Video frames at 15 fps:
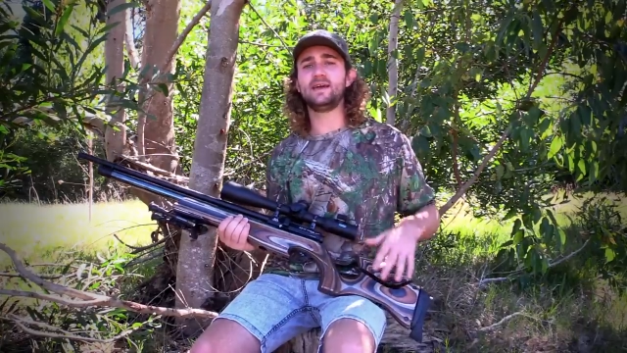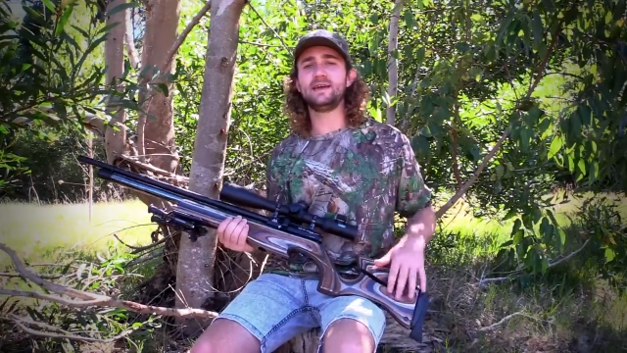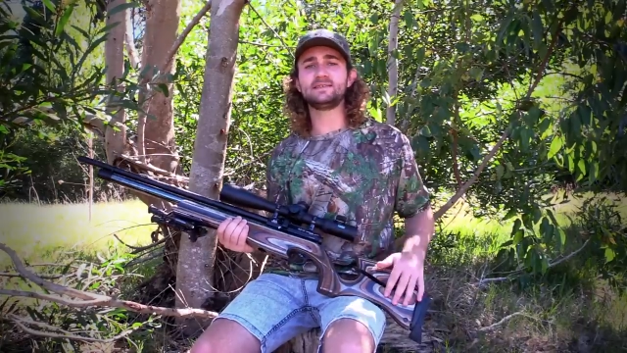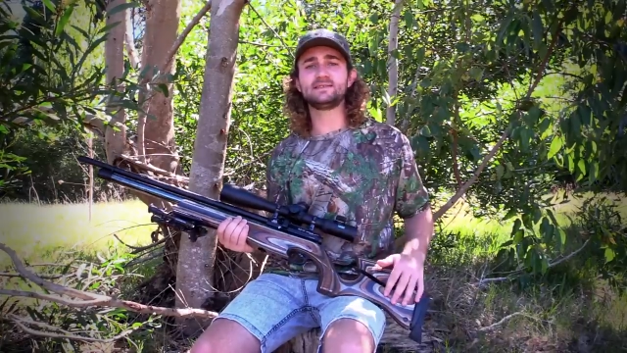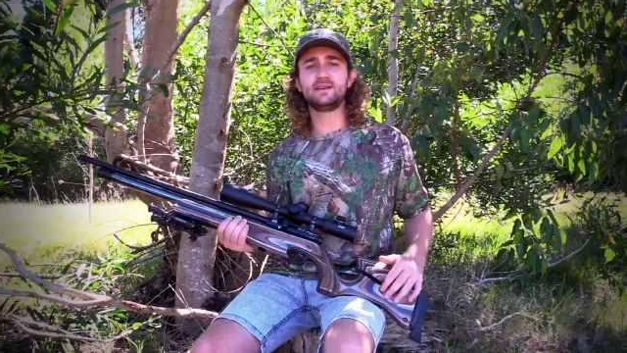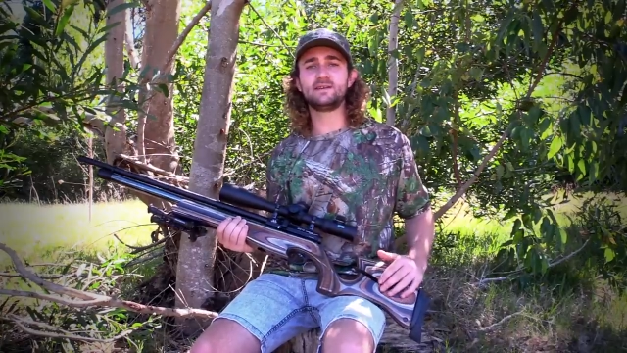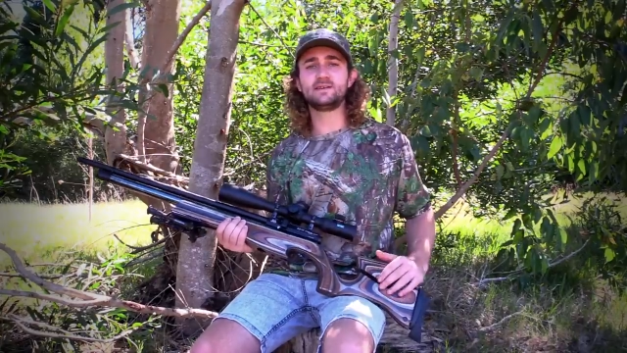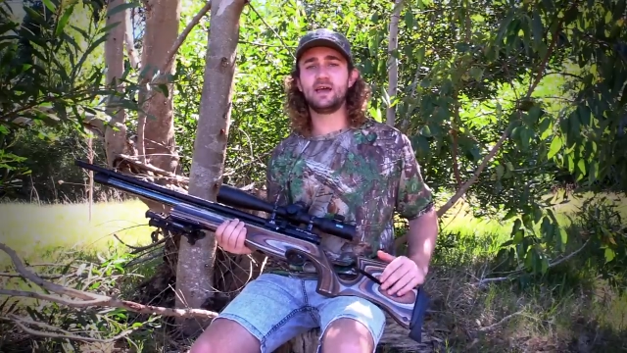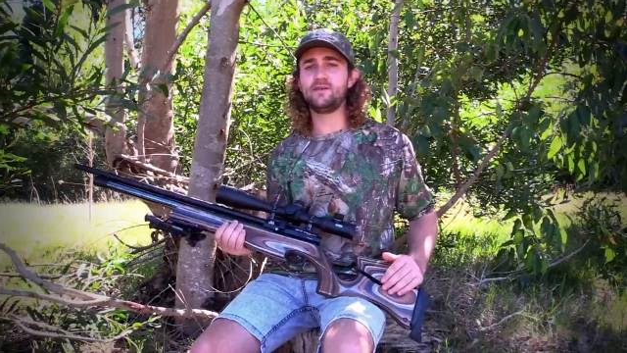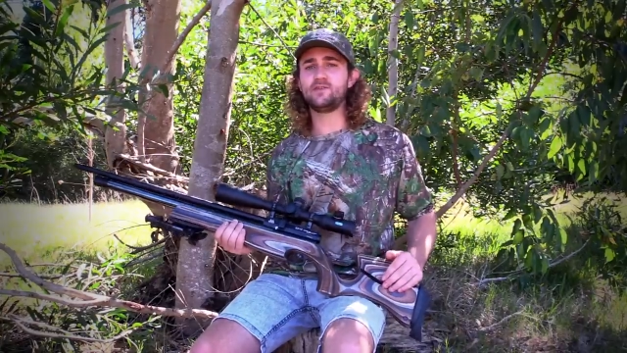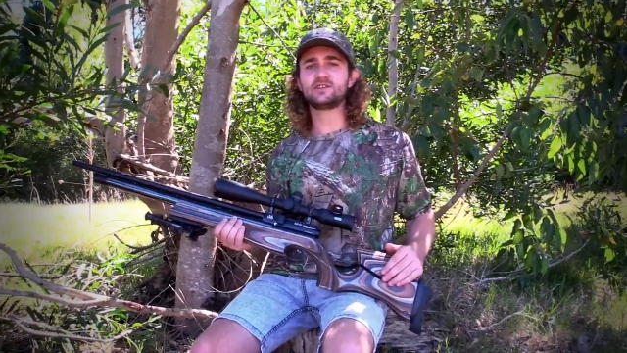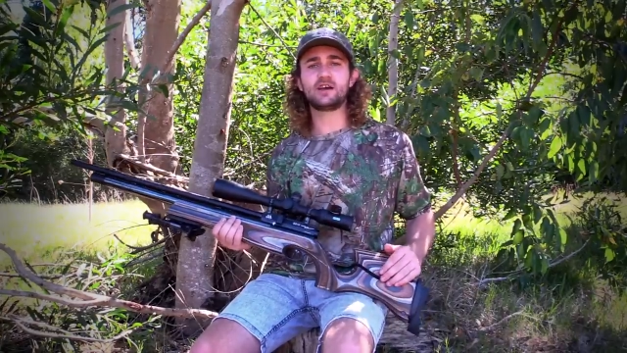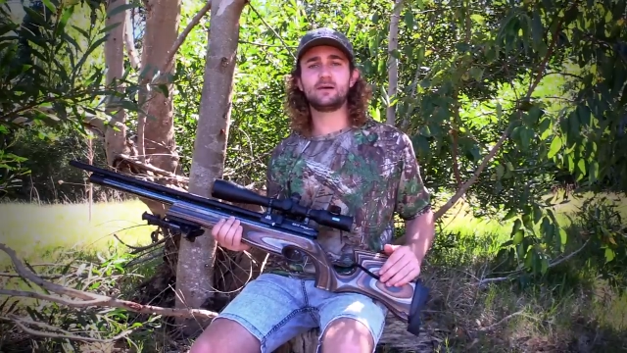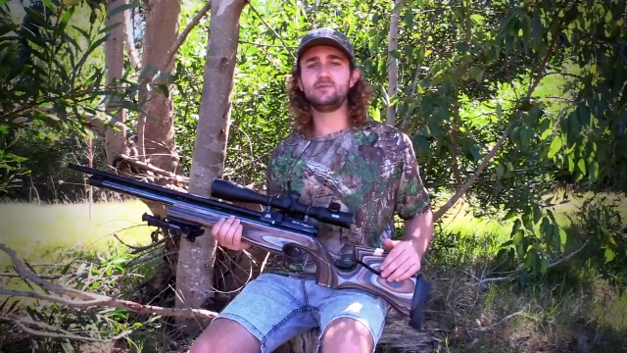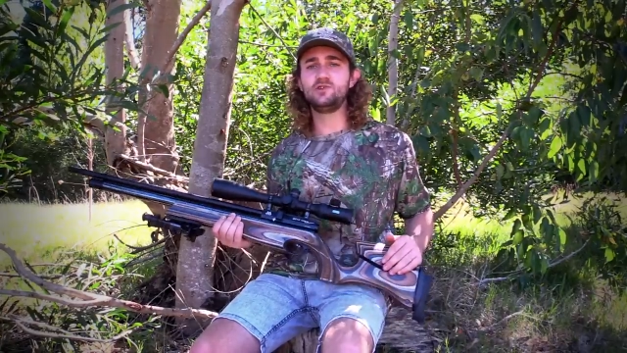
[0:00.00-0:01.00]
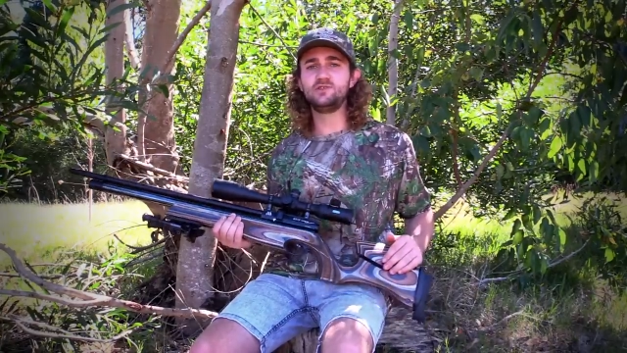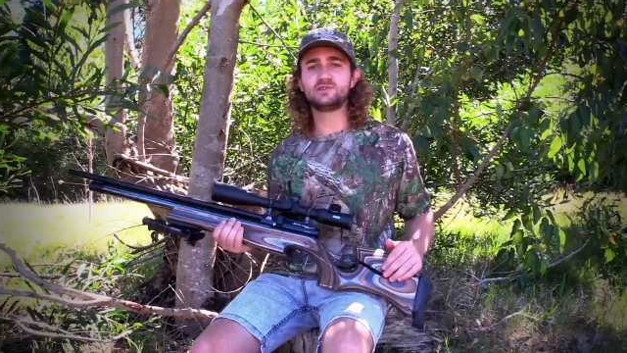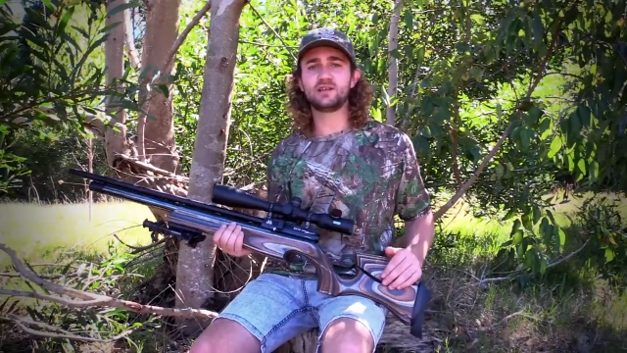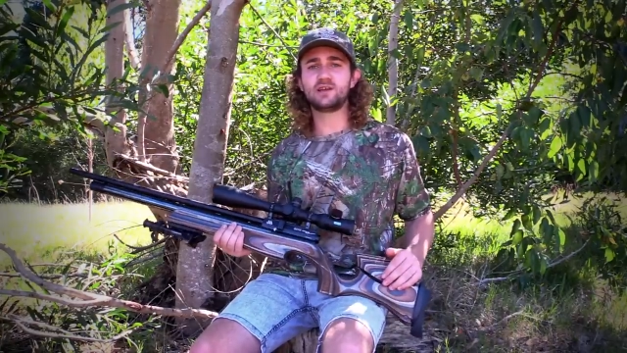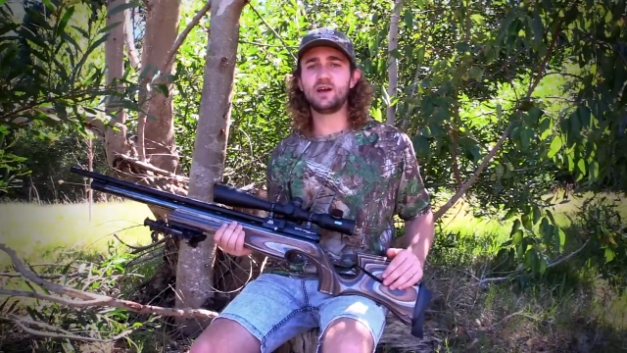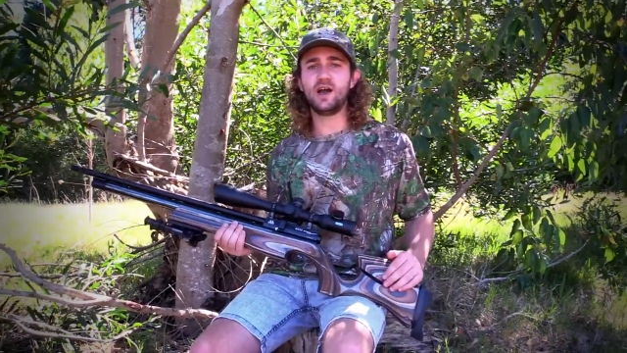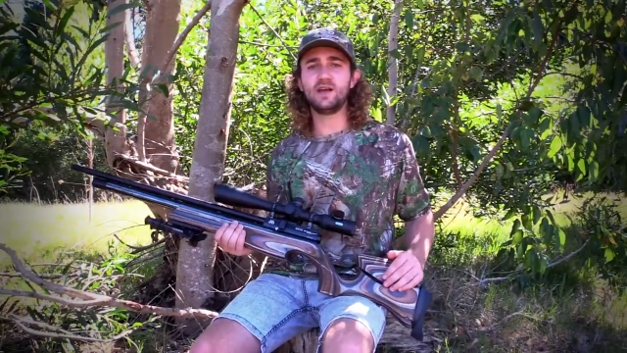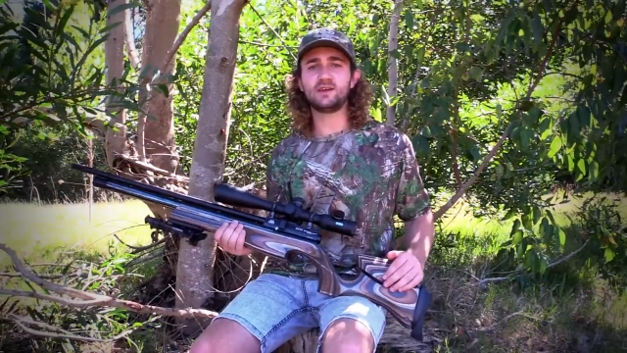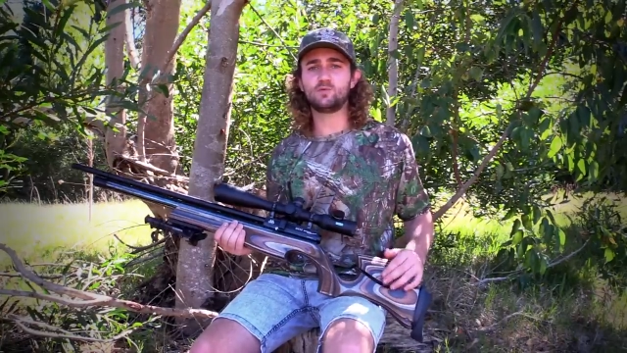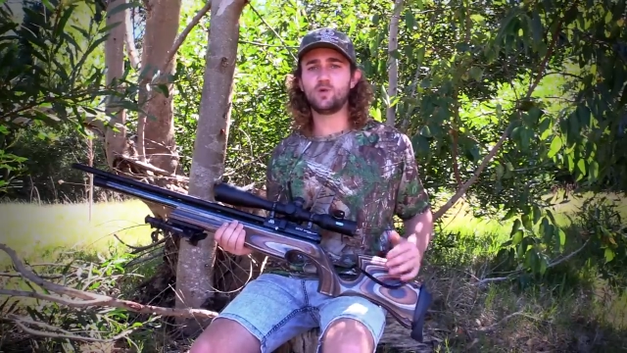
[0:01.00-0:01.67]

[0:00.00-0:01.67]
air cylinder every time you use the gun,